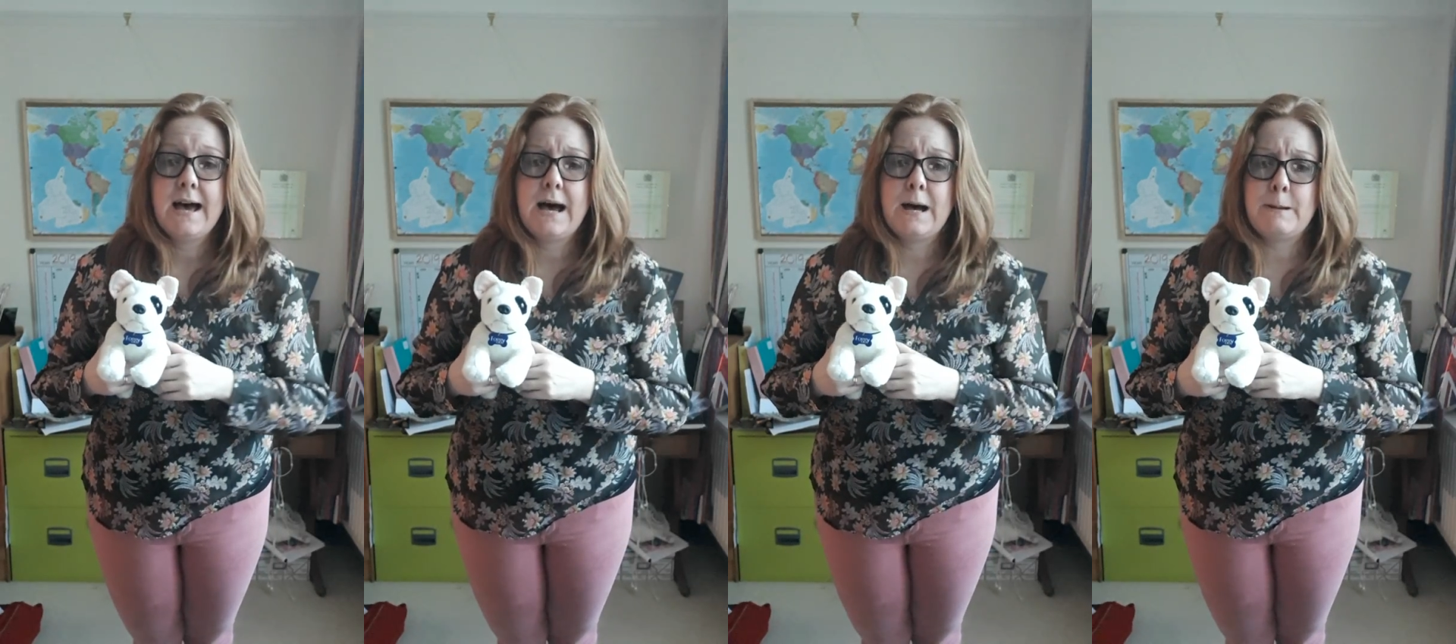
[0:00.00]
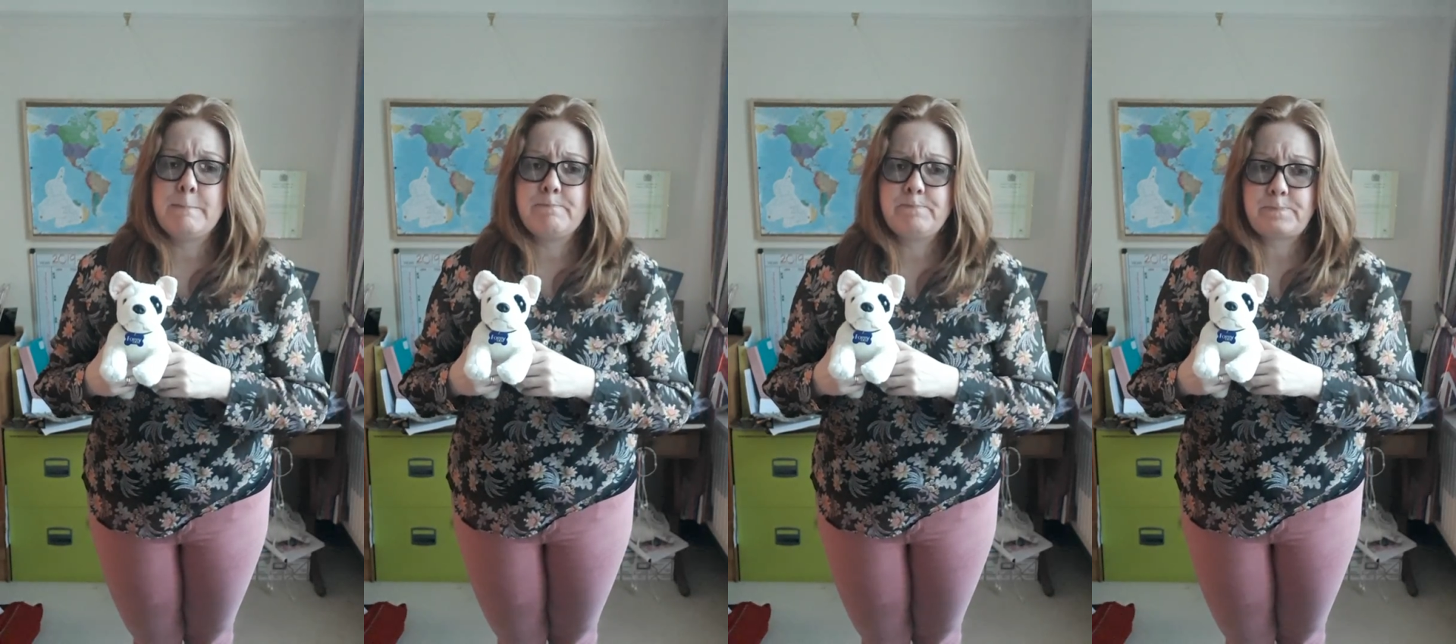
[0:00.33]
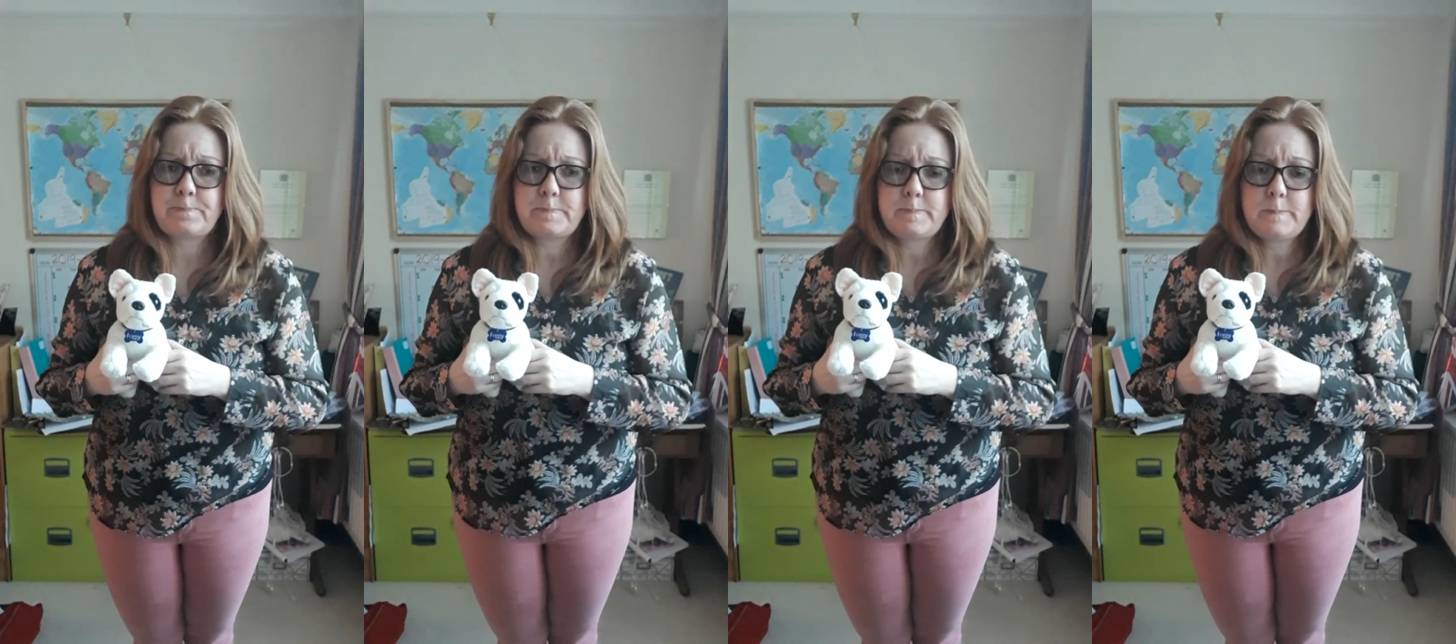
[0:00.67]

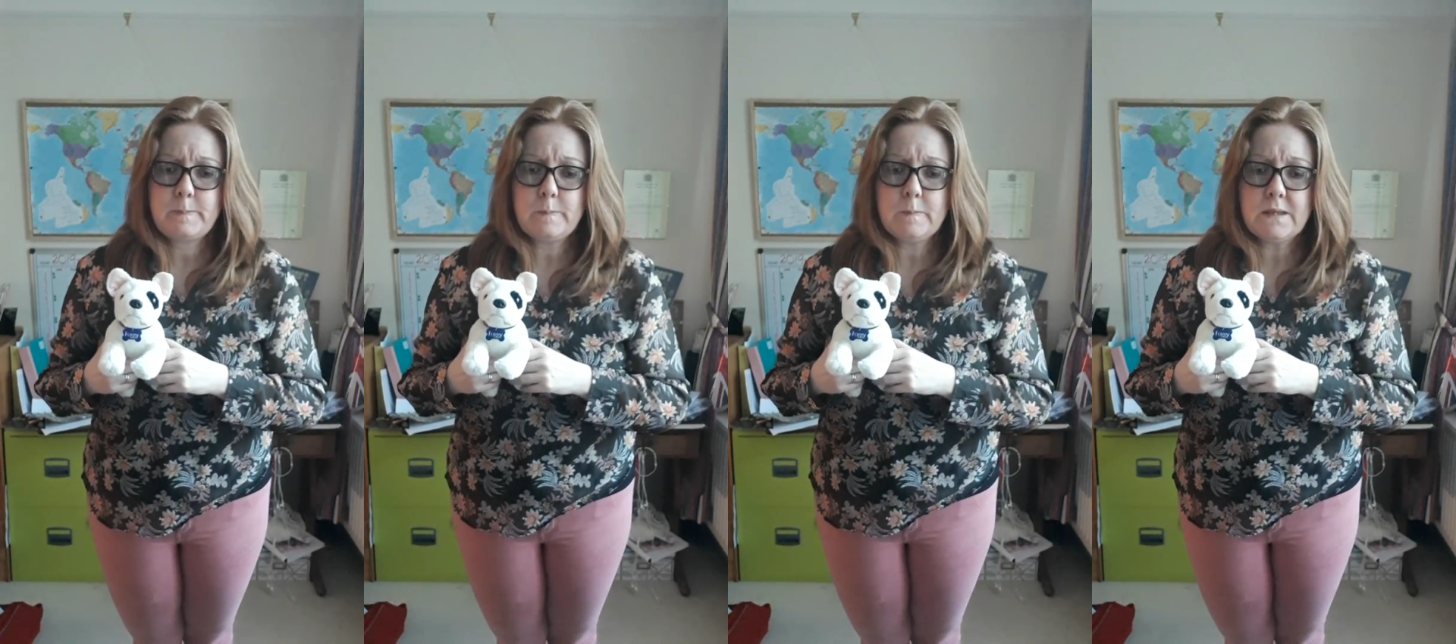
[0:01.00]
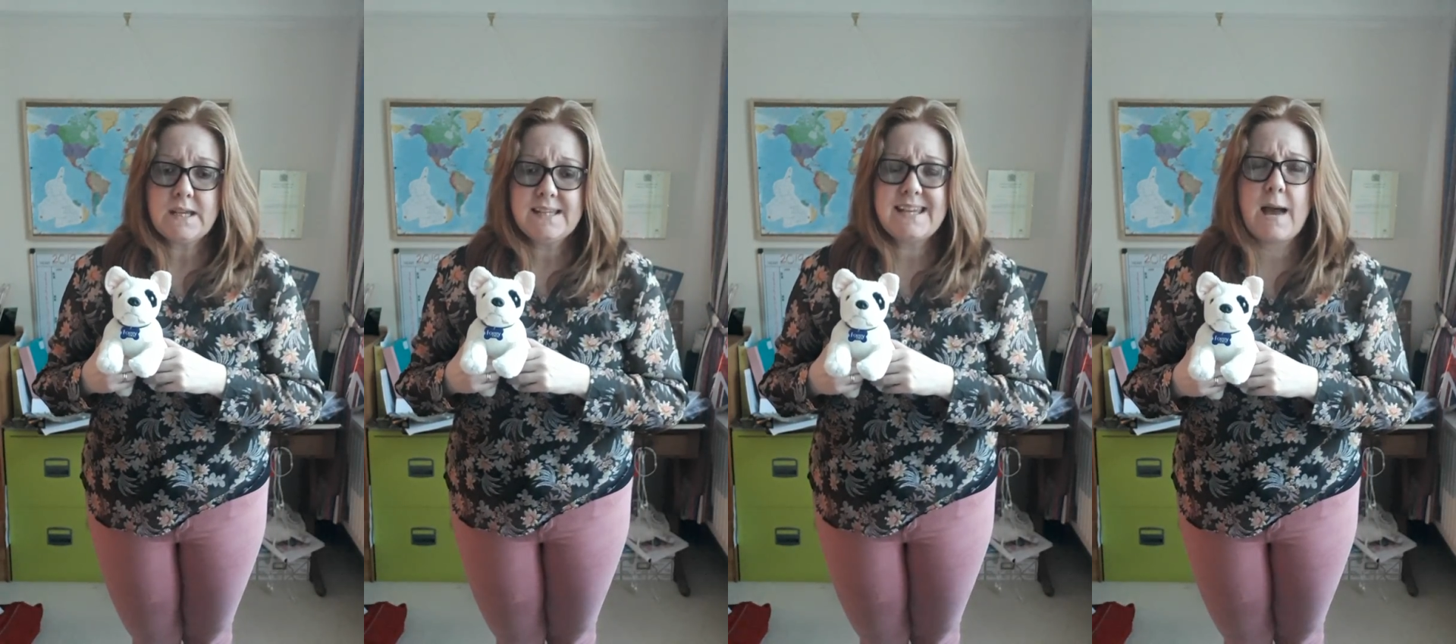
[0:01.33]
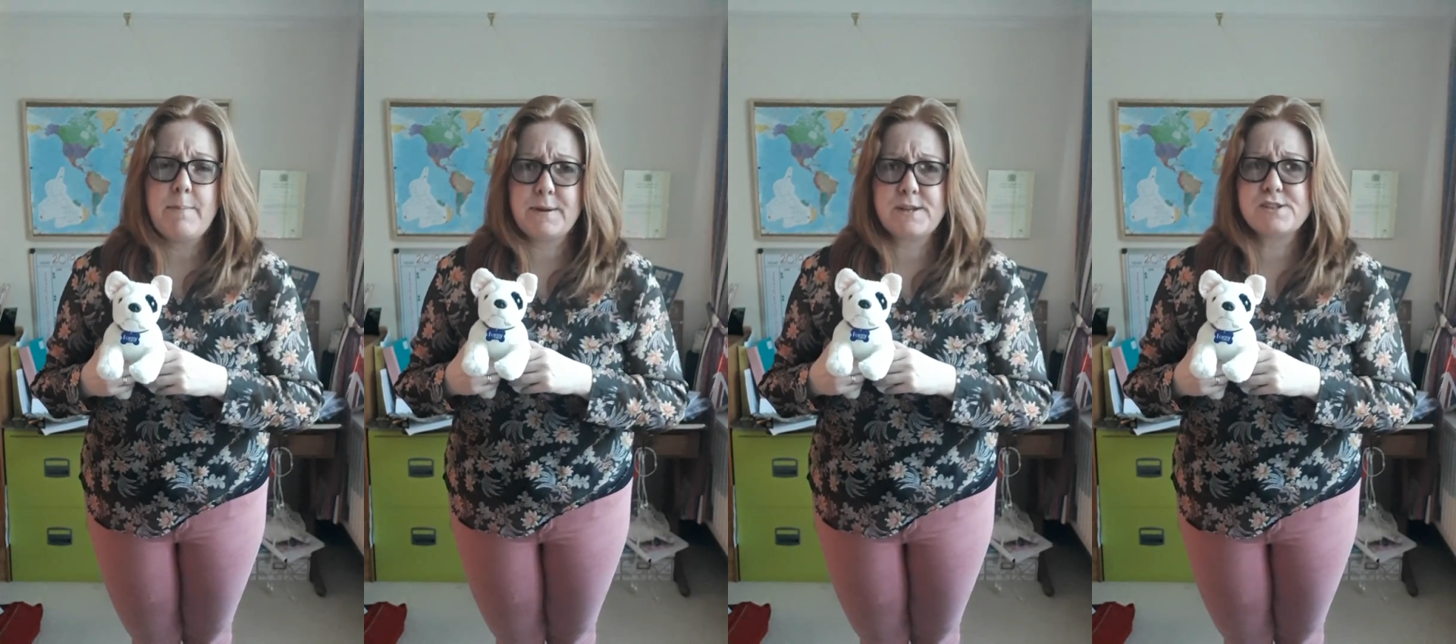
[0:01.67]

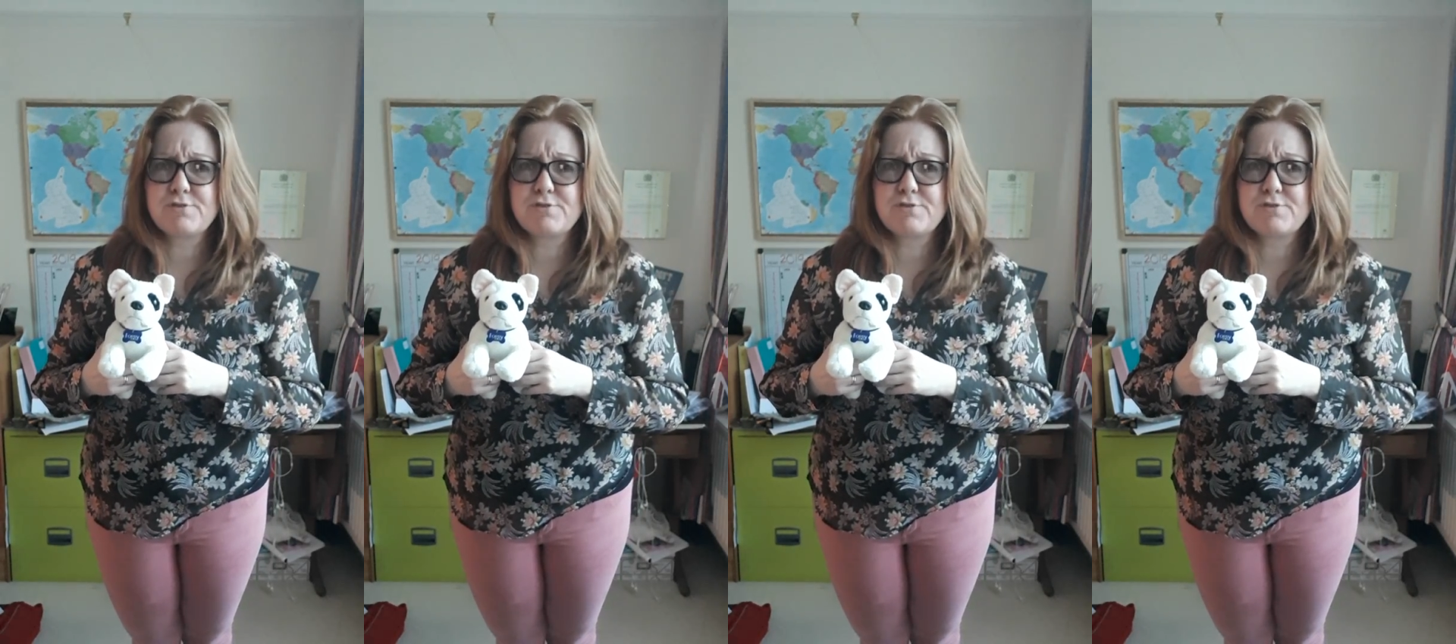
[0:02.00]
Because